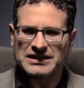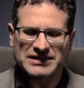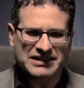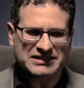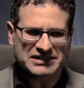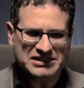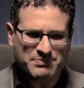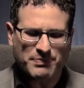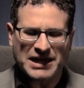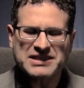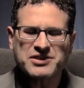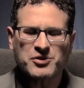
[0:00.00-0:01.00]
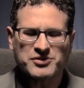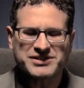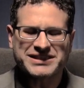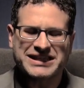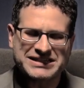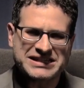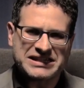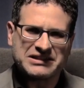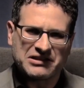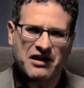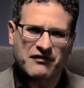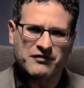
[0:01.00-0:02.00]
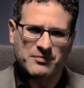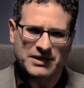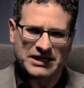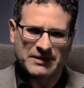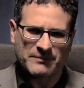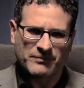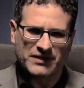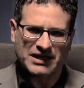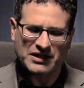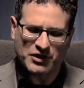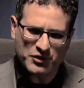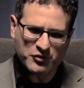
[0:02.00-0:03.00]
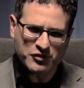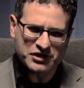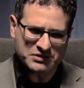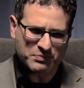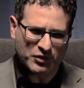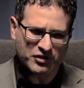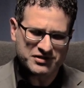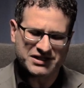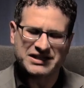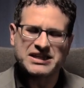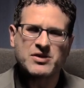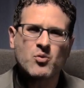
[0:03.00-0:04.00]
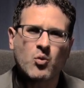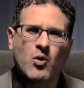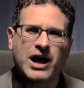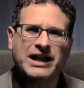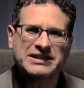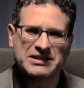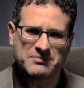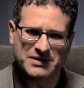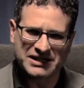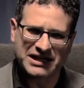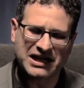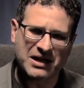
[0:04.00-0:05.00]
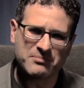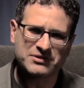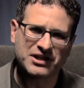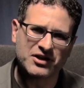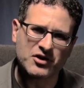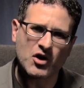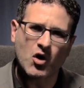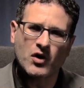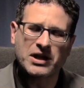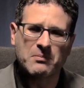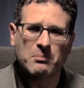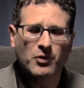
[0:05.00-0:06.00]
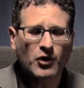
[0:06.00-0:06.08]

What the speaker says: that despite those things, he loved me. And through this person, he wanted me to come to know him